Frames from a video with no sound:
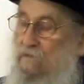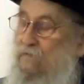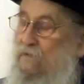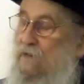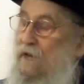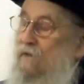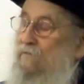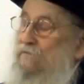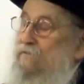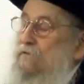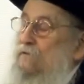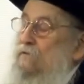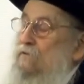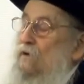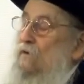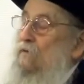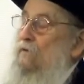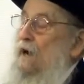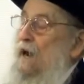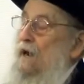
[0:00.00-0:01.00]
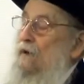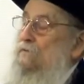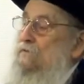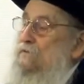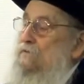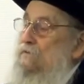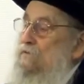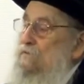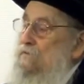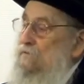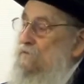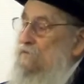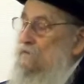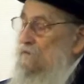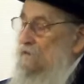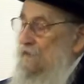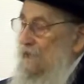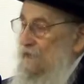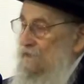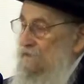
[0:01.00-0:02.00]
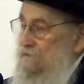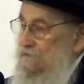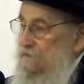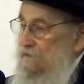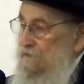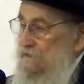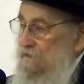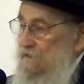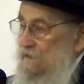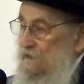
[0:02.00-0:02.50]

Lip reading: We have to know how to utilize it.